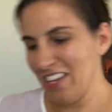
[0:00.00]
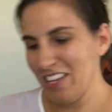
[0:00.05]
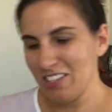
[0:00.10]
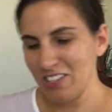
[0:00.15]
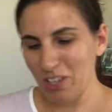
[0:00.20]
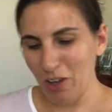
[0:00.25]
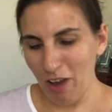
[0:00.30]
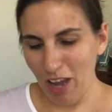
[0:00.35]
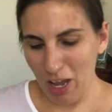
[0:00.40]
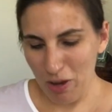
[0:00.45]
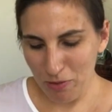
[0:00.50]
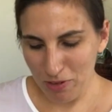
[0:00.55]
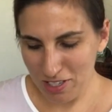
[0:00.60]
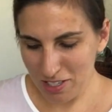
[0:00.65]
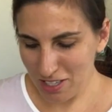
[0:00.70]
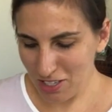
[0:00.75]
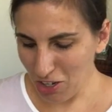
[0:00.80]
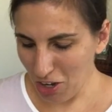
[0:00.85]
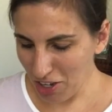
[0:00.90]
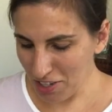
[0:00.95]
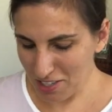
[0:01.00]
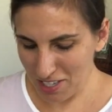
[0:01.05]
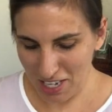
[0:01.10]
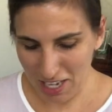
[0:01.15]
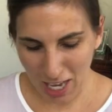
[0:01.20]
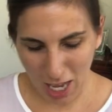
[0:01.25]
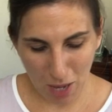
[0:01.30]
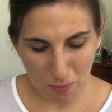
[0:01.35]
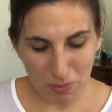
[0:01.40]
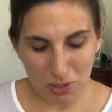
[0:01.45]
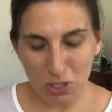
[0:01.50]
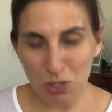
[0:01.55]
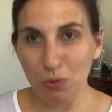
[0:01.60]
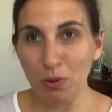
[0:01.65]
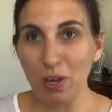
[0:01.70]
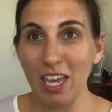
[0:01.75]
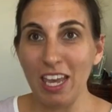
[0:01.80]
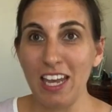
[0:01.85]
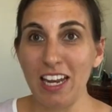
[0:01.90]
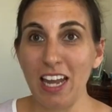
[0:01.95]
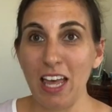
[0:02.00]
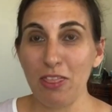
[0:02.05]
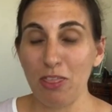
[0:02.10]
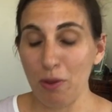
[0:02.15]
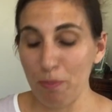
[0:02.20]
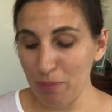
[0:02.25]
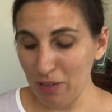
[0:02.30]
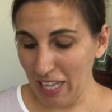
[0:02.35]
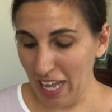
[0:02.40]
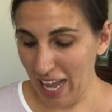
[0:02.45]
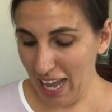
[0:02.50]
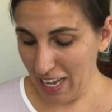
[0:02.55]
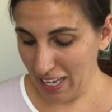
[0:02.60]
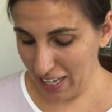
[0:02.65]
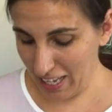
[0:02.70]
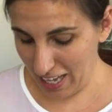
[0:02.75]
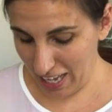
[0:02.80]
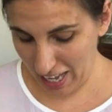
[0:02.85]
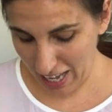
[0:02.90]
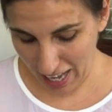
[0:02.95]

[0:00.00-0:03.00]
so I was tossing up between the black